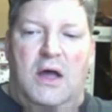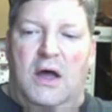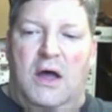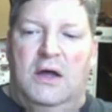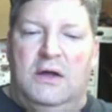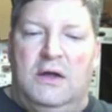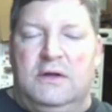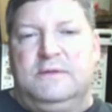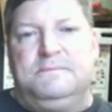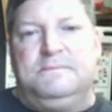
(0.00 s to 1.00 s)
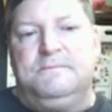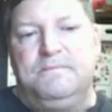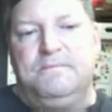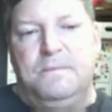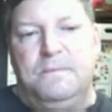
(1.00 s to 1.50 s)
um,
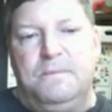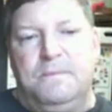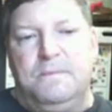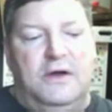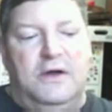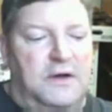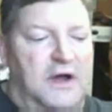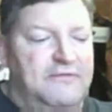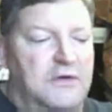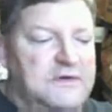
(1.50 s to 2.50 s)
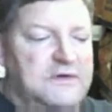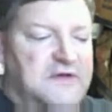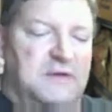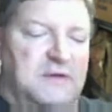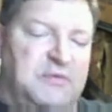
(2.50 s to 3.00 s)
I've always
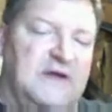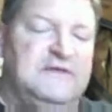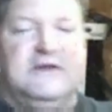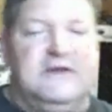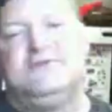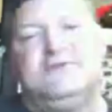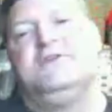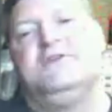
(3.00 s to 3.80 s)
had a passing interest in